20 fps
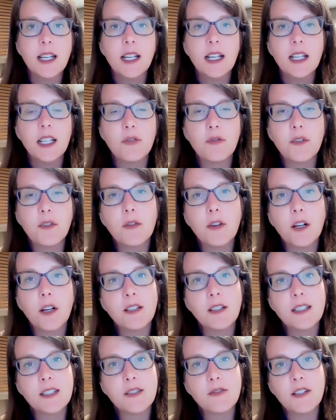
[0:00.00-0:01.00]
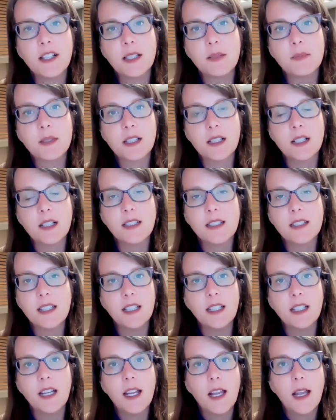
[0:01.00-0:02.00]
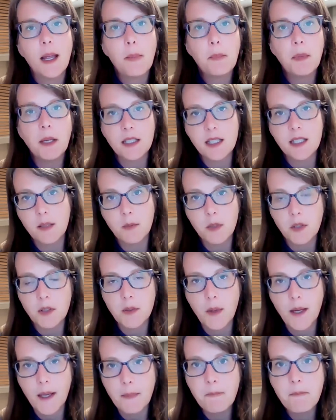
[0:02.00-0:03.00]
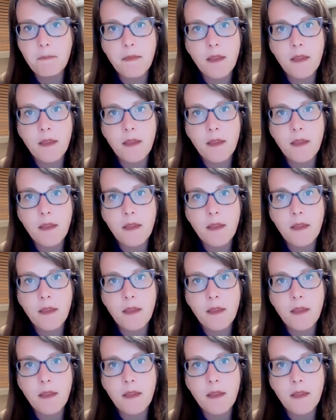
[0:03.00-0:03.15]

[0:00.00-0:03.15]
And if we've already developed content, pink team goes away.